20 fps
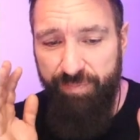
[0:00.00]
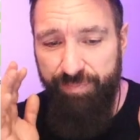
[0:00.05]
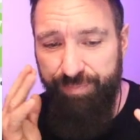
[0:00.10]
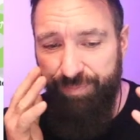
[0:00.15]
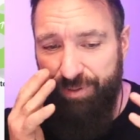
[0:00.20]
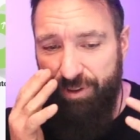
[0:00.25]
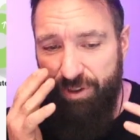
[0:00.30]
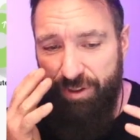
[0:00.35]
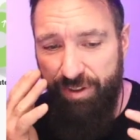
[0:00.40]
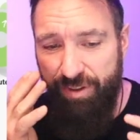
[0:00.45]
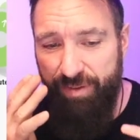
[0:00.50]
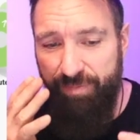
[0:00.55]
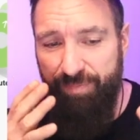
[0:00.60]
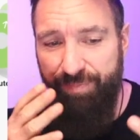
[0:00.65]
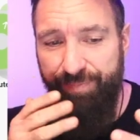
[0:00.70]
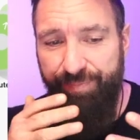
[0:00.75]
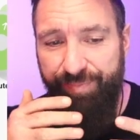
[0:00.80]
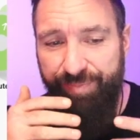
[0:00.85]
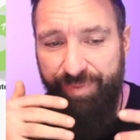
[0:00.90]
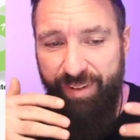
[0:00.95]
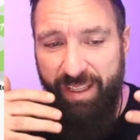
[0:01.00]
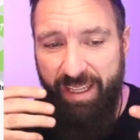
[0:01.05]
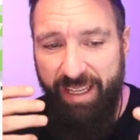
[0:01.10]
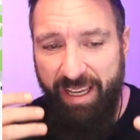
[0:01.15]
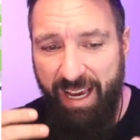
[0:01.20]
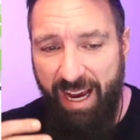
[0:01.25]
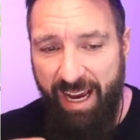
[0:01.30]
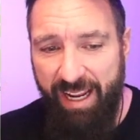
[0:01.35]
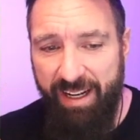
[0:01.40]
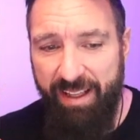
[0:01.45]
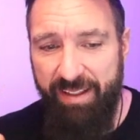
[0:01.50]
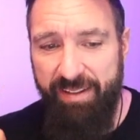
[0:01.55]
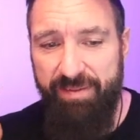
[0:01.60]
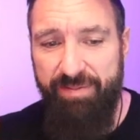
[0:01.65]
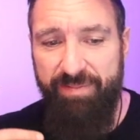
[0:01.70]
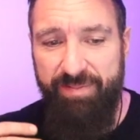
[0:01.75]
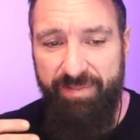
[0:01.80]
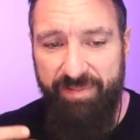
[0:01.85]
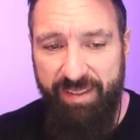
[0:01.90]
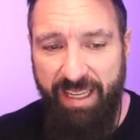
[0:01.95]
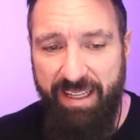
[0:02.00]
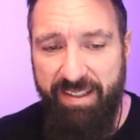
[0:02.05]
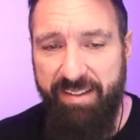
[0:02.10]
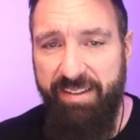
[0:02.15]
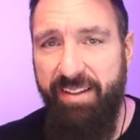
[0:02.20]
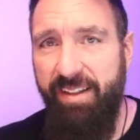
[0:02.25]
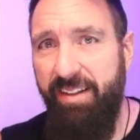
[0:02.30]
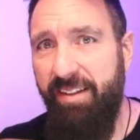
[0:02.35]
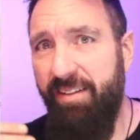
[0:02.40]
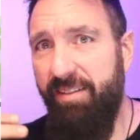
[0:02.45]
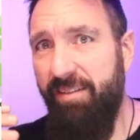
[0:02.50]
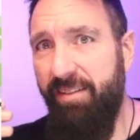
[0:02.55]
just, you gotta test it,